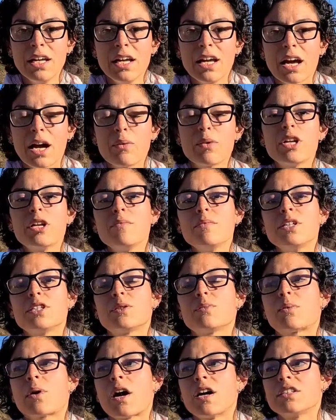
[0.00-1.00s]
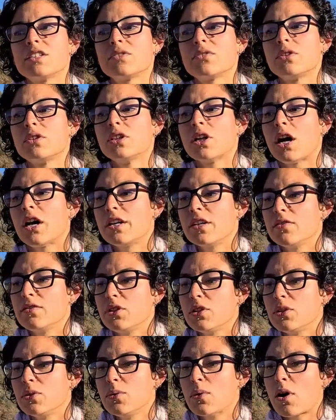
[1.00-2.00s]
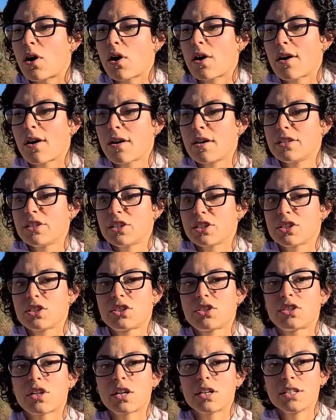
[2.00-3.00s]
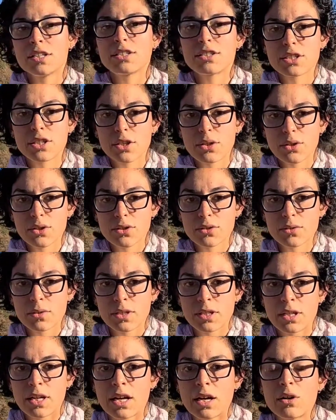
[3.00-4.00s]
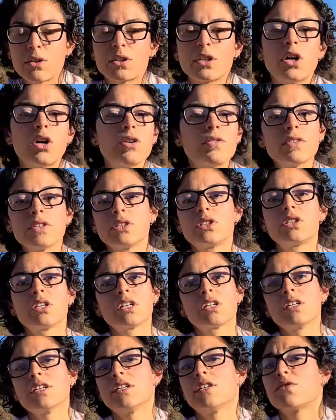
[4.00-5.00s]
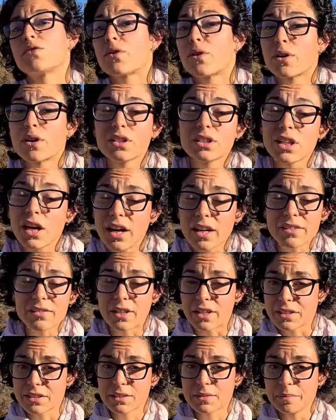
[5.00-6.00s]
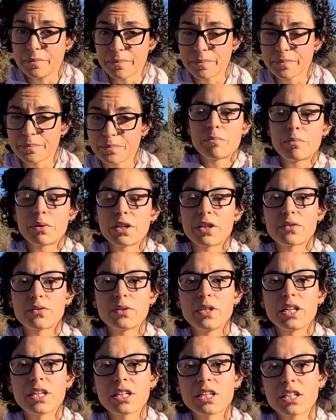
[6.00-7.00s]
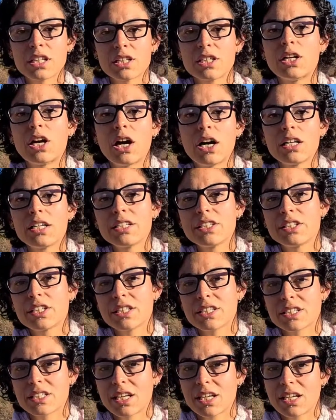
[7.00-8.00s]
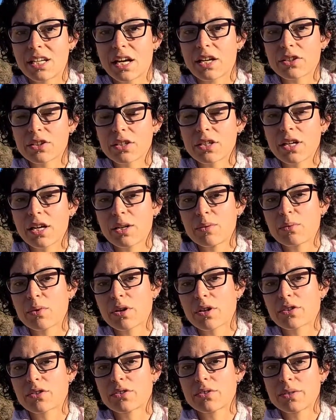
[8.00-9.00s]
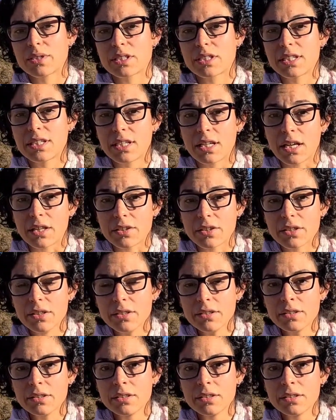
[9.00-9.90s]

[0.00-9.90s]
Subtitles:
I wouldn't be surprised if a lot of you are just starting to go through it now. COVID triggered it for a lot of us. But if we can acknowledge it together and work through it together,